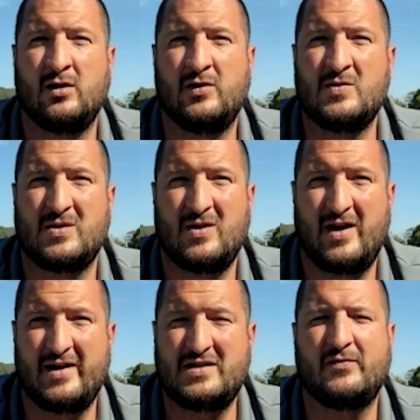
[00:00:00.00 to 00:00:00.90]
There was a
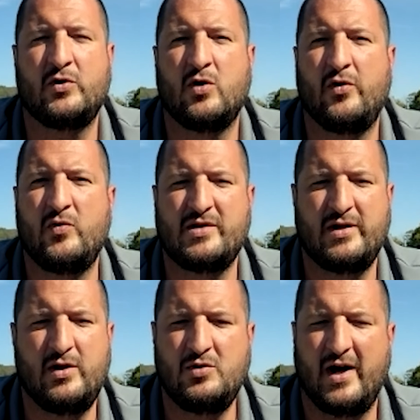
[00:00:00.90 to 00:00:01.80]
lot of stuff to go through. It was
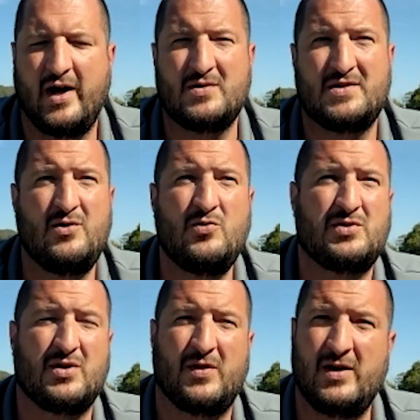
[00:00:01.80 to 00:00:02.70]
a huge house,
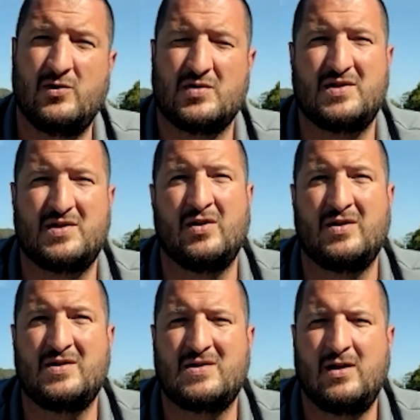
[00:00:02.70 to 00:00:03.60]
huge cathedral
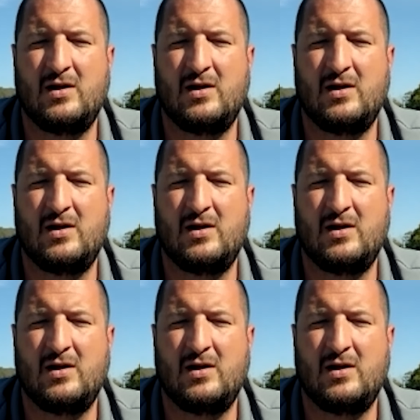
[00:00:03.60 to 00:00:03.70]
ceilings.